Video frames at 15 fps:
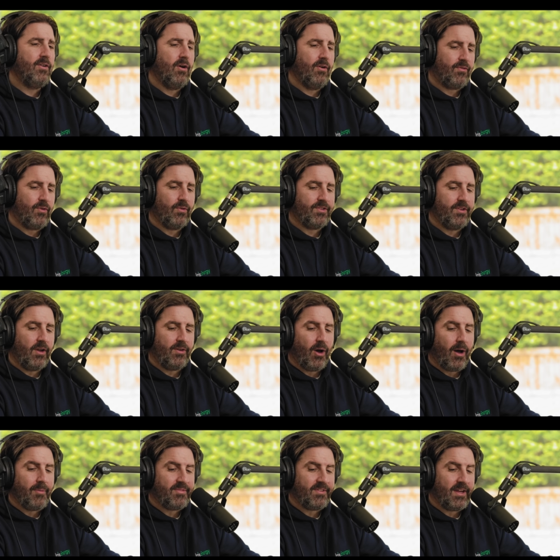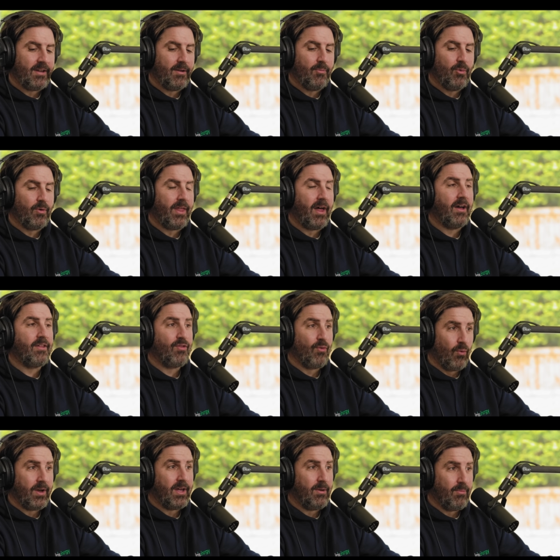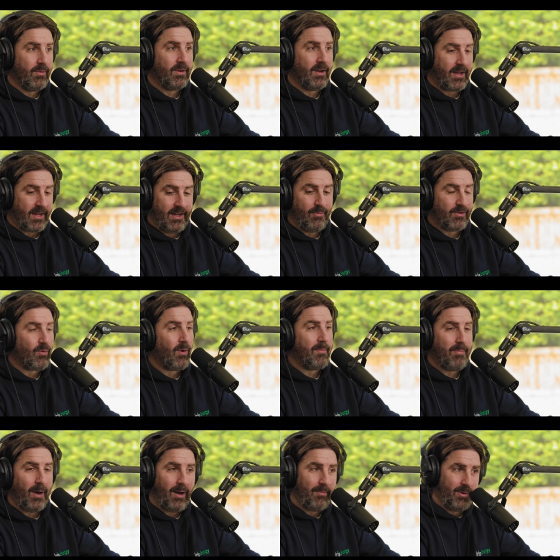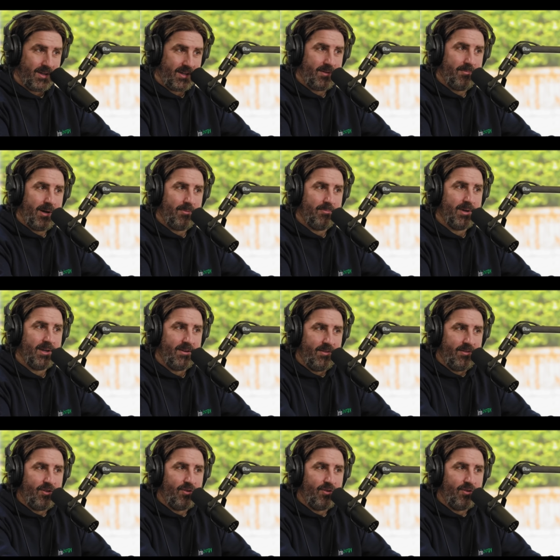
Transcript: No, of course. No, I'm saying it more that I thought he was quite public about being in